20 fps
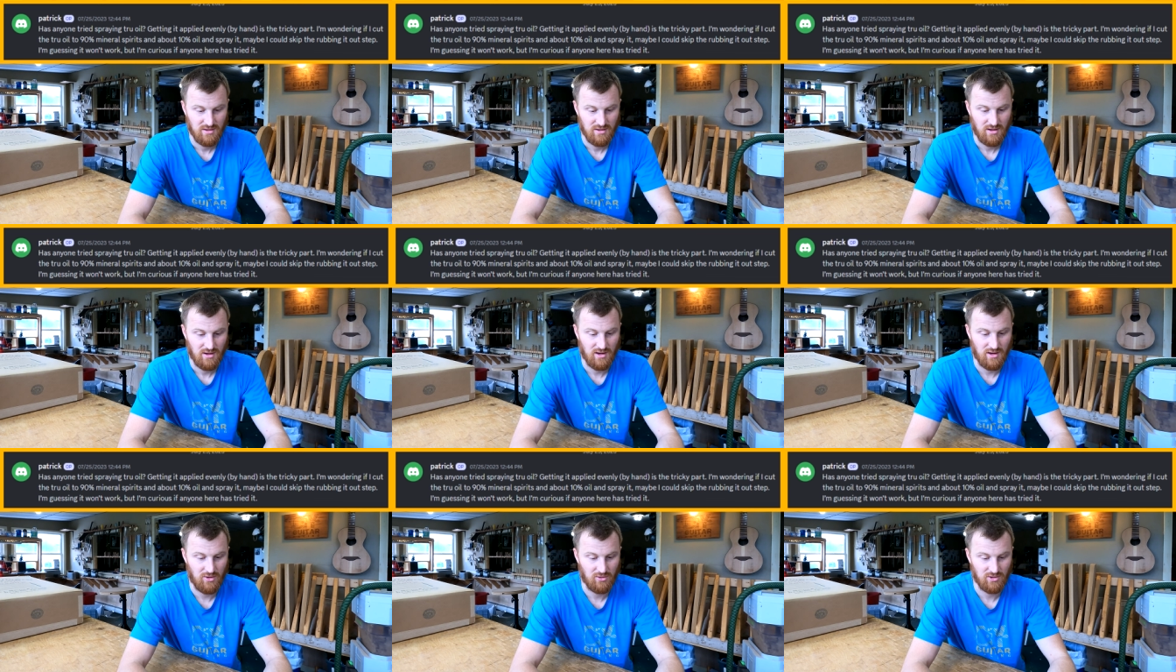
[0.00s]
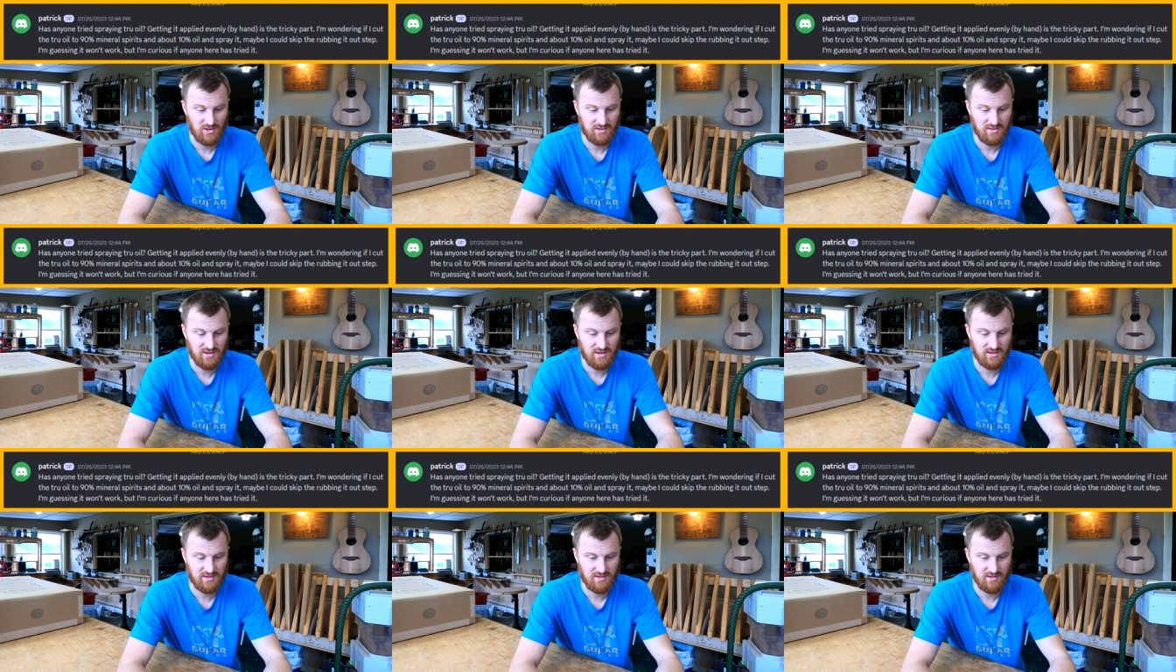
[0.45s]
Oh, and I
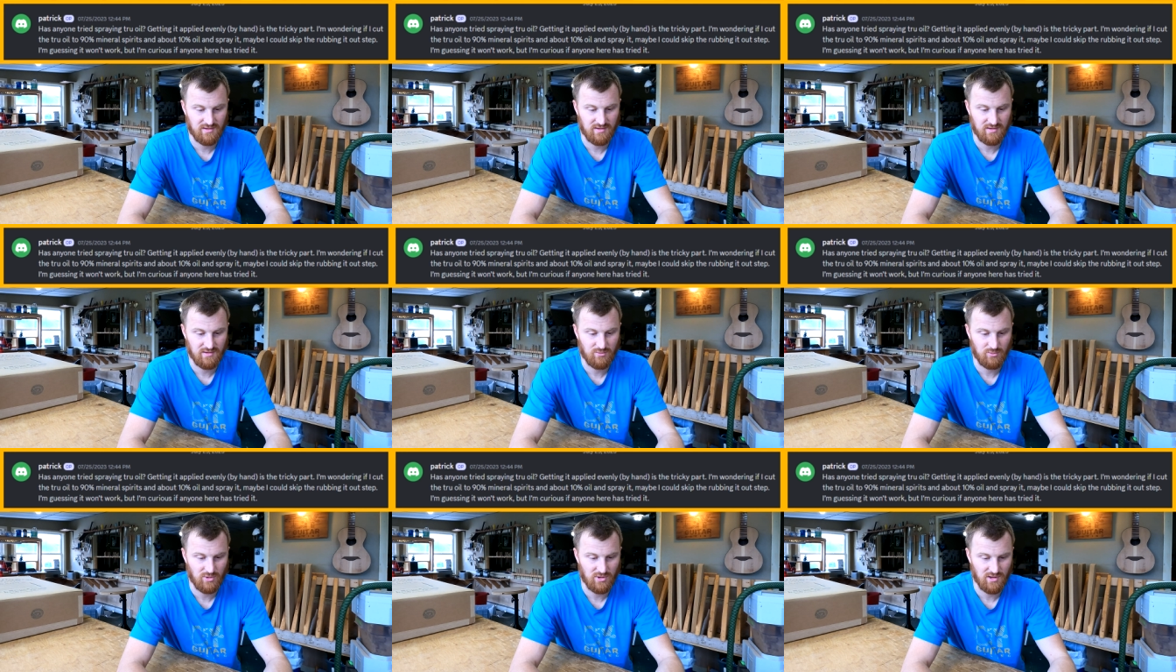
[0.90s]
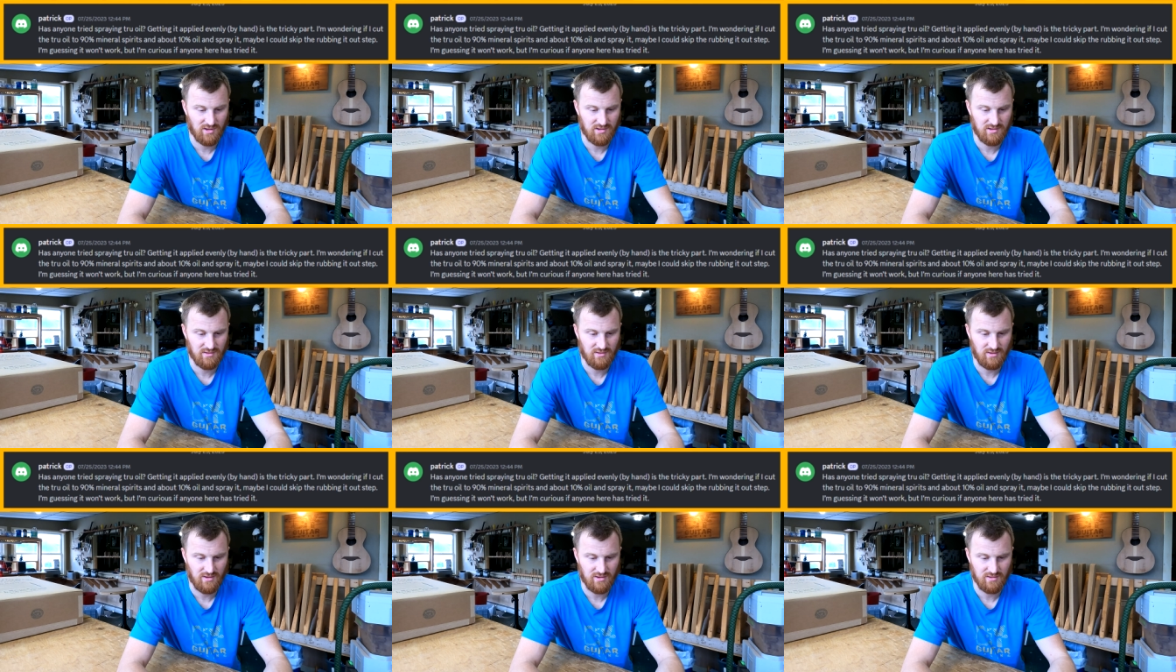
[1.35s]
think this is what I
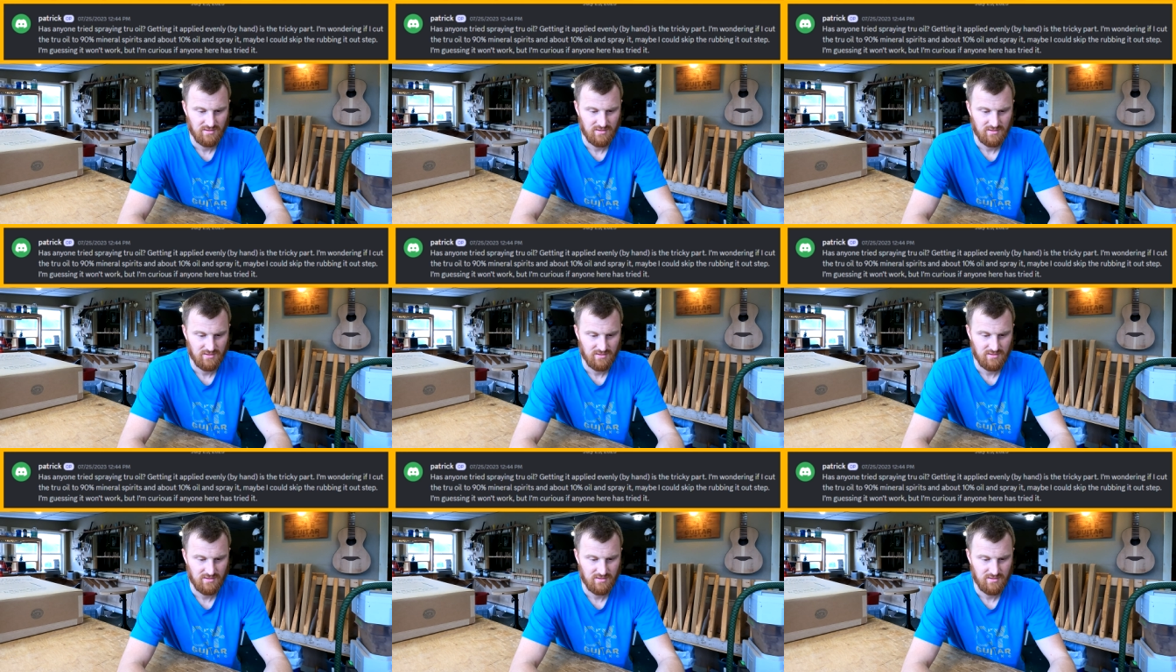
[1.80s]
saw.